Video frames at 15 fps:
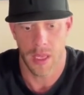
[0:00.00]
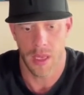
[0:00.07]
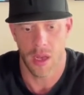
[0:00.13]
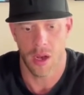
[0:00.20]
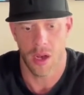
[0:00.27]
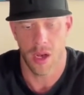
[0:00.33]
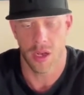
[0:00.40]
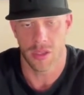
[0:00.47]

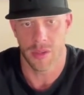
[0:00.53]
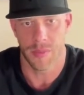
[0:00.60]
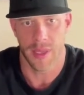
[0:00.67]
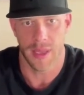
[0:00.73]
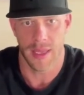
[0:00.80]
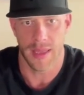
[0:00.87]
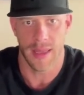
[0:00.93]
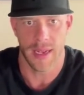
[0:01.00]

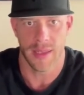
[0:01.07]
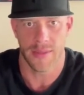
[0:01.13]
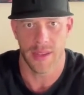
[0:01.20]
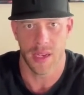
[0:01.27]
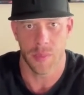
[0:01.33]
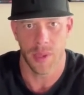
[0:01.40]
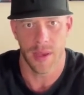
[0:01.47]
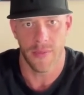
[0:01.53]
ultimately that it's
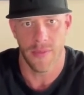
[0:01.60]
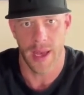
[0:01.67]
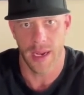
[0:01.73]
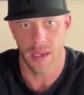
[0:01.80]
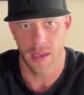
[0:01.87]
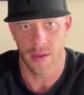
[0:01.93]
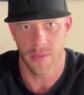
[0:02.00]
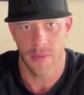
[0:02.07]
going to be
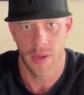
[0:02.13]
effective.